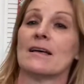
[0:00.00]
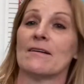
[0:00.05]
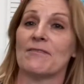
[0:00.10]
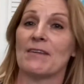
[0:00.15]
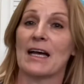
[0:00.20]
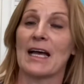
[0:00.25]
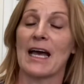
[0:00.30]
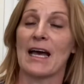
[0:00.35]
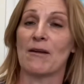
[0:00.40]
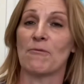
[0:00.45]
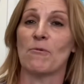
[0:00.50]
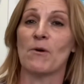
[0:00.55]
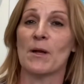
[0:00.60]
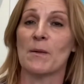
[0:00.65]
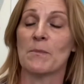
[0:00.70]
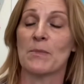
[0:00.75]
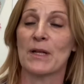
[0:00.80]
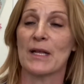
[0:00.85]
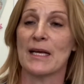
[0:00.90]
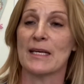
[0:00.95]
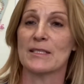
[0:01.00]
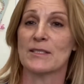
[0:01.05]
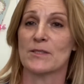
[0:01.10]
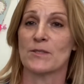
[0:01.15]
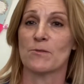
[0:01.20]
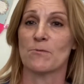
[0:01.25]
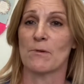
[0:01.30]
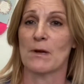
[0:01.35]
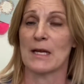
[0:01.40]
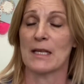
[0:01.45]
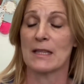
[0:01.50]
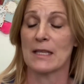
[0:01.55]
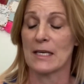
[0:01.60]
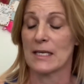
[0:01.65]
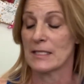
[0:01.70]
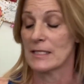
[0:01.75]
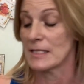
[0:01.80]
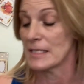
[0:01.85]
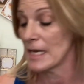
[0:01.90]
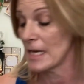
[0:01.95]
if I had one place to write
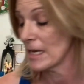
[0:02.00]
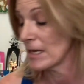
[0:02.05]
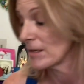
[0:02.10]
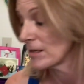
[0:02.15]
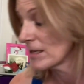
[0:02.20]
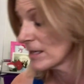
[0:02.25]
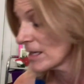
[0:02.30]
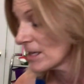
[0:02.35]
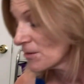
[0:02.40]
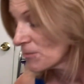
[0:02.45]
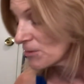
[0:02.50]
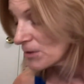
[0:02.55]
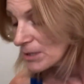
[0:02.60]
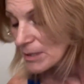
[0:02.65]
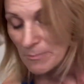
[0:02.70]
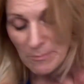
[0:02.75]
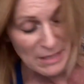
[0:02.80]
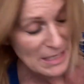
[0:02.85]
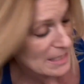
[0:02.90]
things down, it would be